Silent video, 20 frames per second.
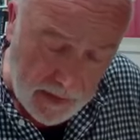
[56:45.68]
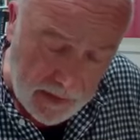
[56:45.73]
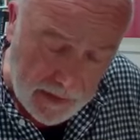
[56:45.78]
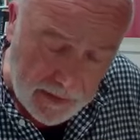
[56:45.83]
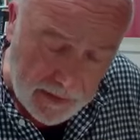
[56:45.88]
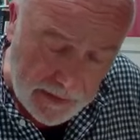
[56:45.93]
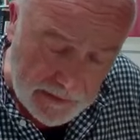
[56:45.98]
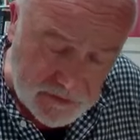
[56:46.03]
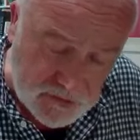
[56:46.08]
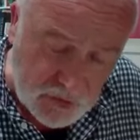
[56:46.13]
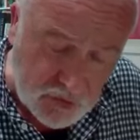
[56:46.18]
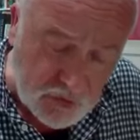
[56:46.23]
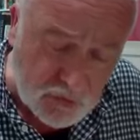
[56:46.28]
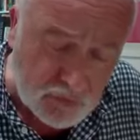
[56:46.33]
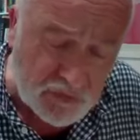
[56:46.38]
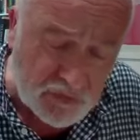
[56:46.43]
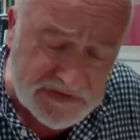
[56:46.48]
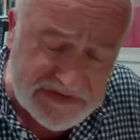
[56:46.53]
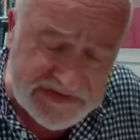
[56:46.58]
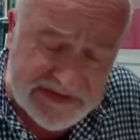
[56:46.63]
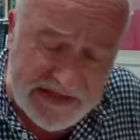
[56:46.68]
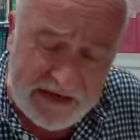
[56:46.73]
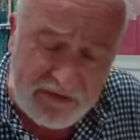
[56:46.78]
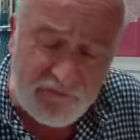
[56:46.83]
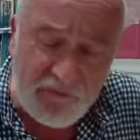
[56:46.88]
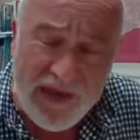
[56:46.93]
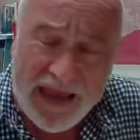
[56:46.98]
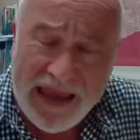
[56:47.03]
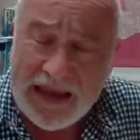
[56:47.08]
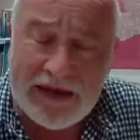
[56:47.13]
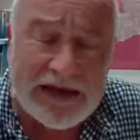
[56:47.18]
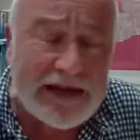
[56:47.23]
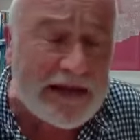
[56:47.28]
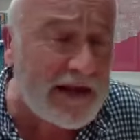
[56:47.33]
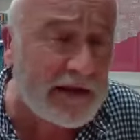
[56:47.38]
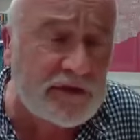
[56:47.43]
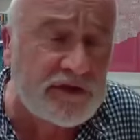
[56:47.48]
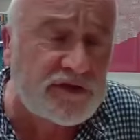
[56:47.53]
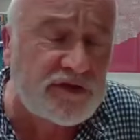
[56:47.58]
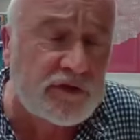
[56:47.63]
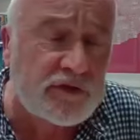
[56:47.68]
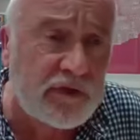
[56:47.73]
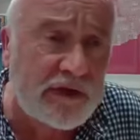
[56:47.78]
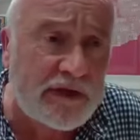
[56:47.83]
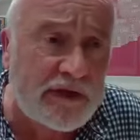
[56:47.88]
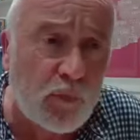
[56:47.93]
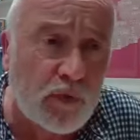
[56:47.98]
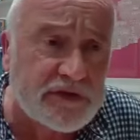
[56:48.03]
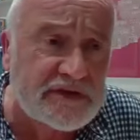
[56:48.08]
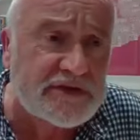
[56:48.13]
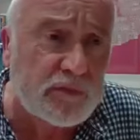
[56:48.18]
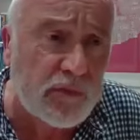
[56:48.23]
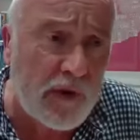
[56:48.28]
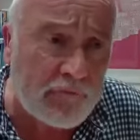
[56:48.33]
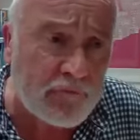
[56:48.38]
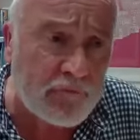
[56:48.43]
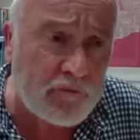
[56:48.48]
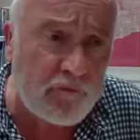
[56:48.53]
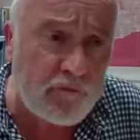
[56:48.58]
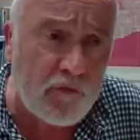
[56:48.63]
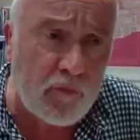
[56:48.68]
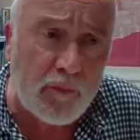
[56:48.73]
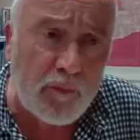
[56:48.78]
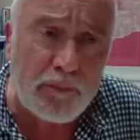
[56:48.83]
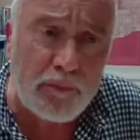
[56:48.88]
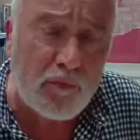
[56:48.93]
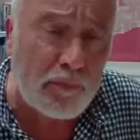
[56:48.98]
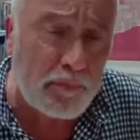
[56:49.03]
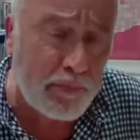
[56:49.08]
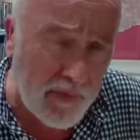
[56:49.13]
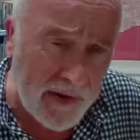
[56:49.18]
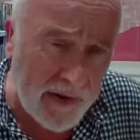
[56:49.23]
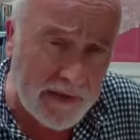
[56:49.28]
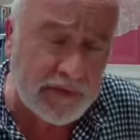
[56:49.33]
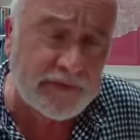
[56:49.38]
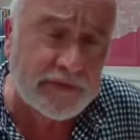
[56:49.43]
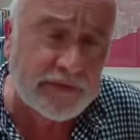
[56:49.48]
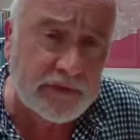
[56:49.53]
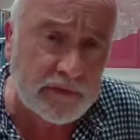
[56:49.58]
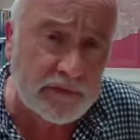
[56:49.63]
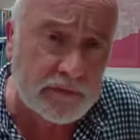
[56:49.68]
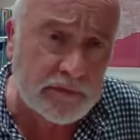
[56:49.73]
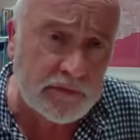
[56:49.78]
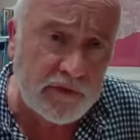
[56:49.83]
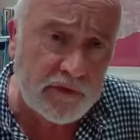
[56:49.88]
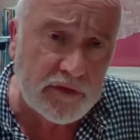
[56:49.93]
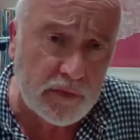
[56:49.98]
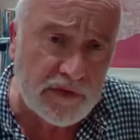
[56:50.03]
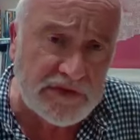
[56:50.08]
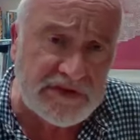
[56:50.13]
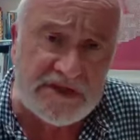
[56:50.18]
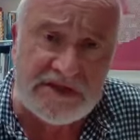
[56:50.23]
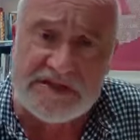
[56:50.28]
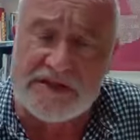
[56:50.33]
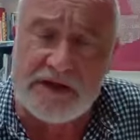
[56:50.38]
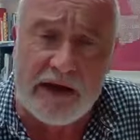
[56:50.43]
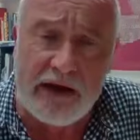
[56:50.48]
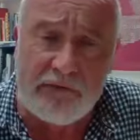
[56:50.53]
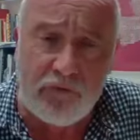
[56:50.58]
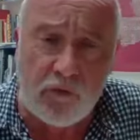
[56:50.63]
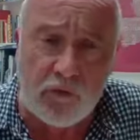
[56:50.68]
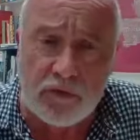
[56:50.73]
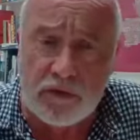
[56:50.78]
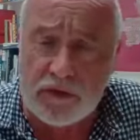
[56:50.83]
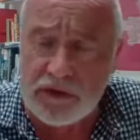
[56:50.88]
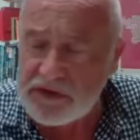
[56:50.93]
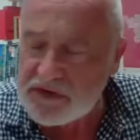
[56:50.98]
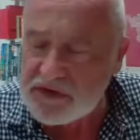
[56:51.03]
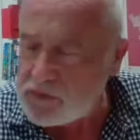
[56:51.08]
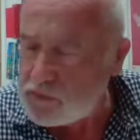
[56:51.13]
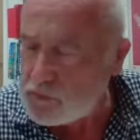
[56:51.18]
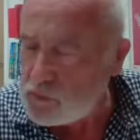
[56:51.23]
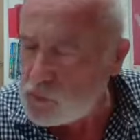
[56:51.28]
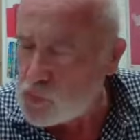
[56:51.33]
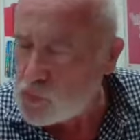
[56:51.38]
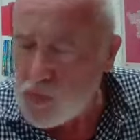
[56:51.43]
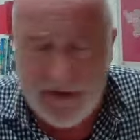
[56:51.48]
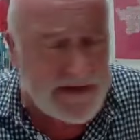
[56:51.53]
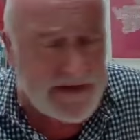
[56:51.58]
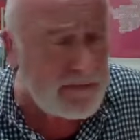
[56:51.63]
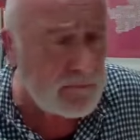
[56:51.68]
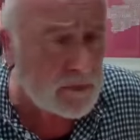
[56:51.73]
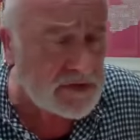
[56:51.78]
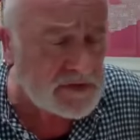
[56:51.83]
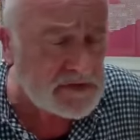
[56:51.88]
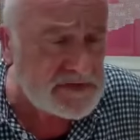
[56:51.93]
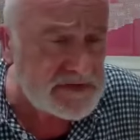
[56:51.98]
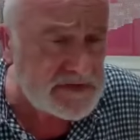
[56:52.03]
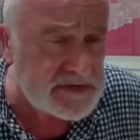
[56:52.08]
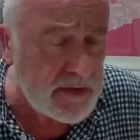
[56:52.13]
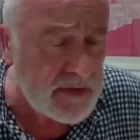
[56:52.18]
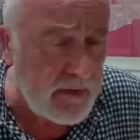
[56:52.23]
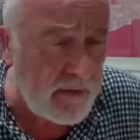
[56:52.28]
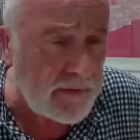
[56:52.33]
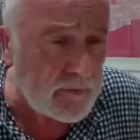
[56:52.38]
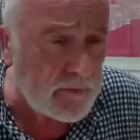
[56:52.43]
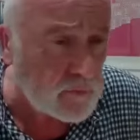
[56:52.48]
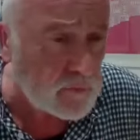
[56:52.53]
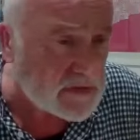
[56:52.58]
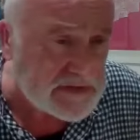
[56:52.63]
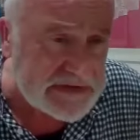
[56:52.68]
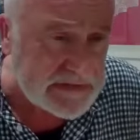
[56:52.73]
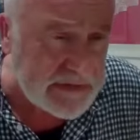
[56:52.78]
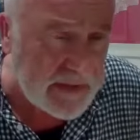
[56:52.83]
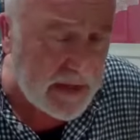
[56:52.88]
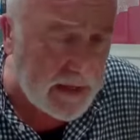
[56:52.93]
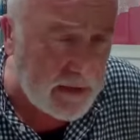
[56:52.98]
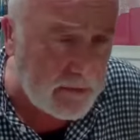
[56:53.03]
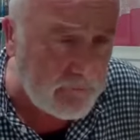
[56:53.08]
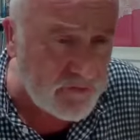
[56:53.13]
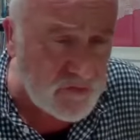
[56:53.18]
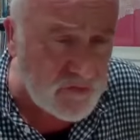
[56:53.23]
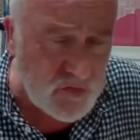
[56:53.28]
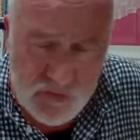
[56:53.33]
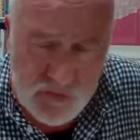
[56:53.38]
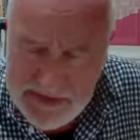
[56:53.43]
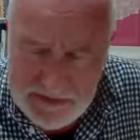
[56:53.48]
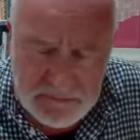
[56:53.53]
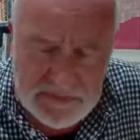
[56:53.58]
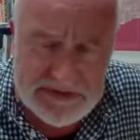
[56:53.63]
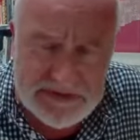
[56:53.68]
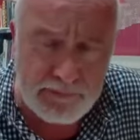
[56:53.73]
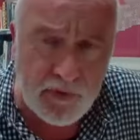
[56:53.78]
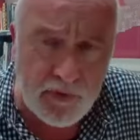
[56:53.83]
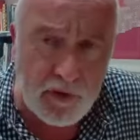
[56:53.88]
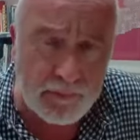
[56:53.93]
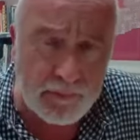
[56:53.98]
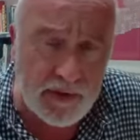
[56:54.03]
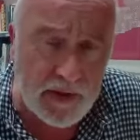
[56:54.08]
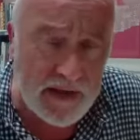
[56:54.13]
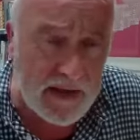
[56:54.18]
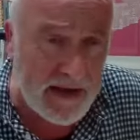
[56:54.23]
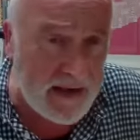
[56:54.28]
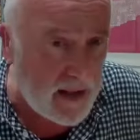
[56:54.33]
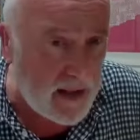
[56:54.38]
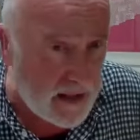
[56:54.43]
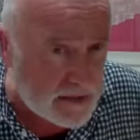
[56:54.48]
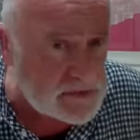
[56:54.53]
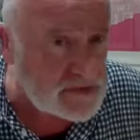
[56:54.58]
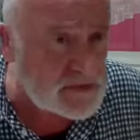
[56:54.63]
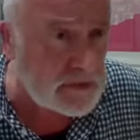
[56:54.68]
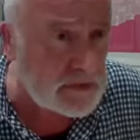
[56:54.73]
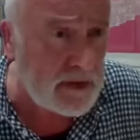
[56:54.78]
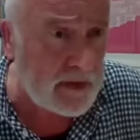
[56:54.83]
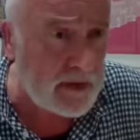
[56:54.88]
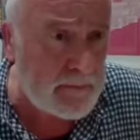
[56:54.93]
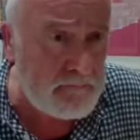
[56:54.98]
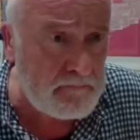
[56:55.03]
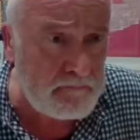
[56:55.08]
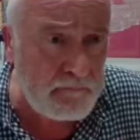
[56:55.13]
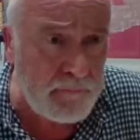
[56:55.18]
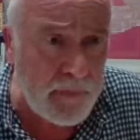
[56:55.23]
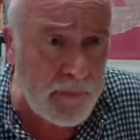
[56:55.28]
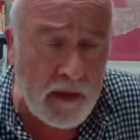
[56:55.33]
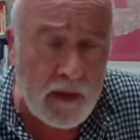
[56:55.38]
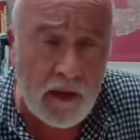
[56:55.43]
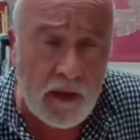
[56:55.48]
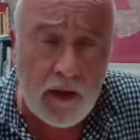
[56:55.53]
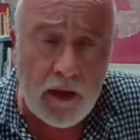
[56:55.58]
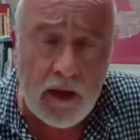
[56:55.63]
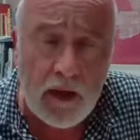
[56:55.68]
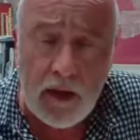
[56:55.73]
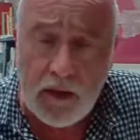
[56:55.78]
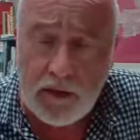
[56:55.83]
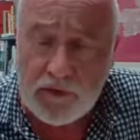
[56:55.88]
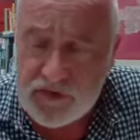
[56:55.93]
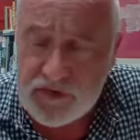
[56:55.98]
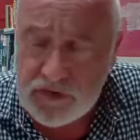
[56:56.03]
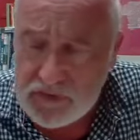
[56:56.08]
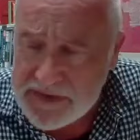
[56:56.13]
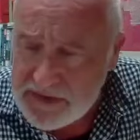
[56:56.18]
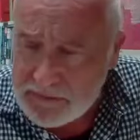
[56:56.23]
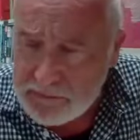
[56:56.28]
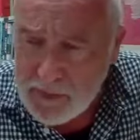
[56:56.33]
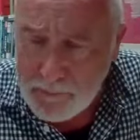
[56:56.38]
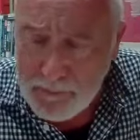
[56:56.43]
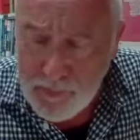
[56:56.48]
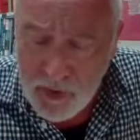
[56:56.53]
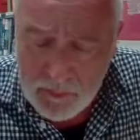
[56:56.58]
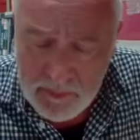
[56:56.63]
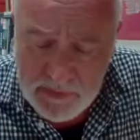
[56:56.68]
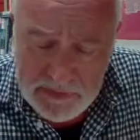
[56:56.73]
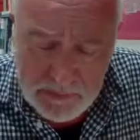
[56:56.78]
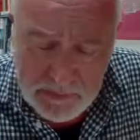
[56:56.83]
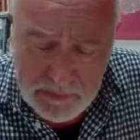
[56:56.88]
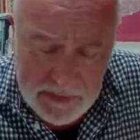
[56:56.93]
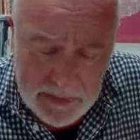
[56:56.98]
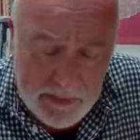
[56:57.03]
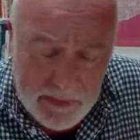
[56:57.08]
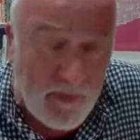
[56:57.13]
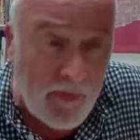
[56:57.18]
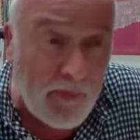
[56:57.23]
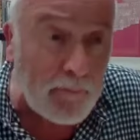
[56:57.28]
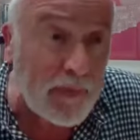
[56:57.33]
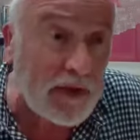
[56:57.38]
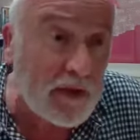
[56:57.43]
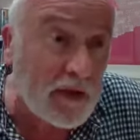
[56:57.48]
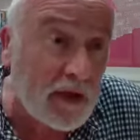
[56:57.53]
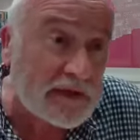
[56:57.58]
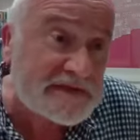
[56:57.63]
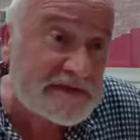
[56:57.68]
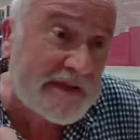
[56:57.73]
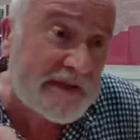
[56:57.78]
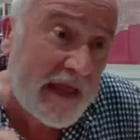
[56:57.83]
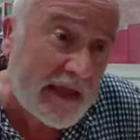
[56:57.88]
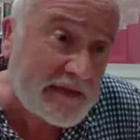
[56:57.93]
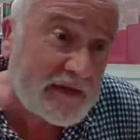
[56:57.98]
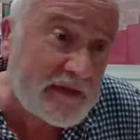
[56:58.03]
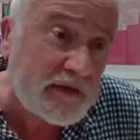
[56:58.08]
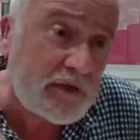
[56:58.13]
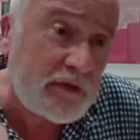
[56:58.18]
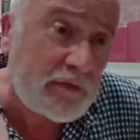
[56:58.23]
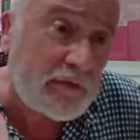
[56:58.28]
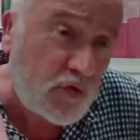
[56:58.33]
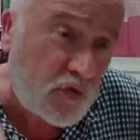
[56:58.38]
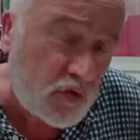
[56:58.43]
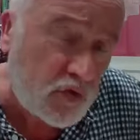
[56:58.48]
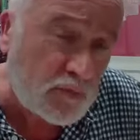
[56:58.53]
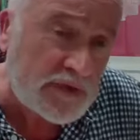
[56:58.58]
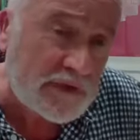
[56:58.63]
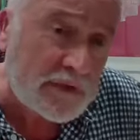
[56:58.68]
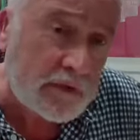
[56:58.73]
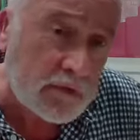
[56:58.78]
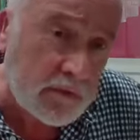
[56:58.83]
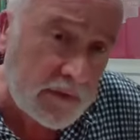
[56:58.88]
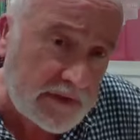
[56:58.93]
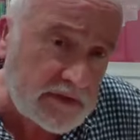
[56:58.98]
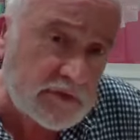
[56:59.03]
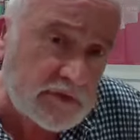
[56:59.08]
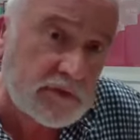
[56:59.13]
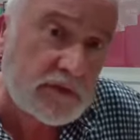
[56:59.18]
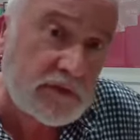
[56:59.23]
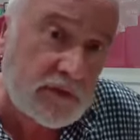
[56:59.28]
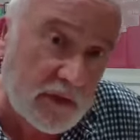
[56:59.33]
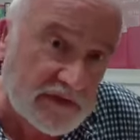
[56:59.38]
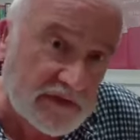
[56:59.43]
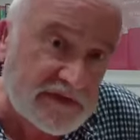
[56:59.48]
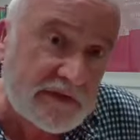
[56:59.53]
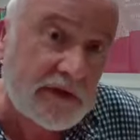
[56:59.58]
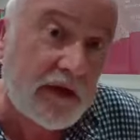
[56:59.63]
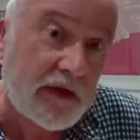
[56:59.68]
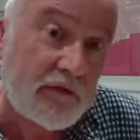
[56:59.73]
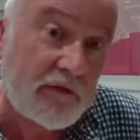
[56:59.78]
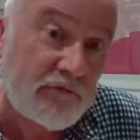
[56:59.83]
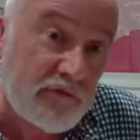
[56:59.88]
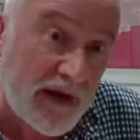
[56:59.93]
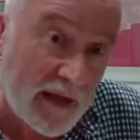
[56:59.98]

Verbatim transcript: and you can receive any injury whatsoever from a proprietor. In other words, a slave owner can do what he wants with a slave, treat him as property, injure him, treat him abominably, because that human creature doesn't have